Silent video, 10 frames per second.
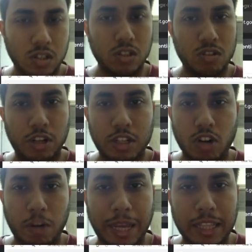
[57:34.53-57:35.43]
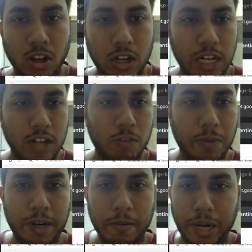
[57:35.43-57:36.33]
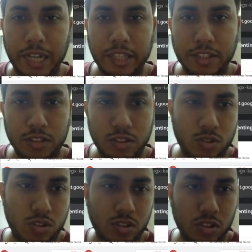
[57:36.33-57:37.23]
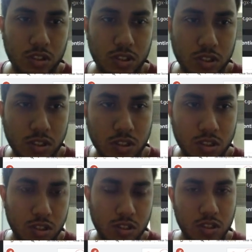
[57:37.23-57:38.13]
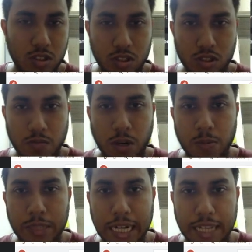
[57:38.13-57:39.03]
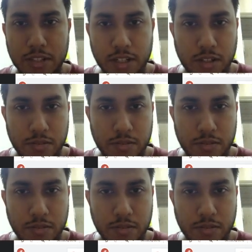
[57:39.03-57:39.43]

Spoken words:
So it is not playing the organ and not burning the incense. What will be the next state?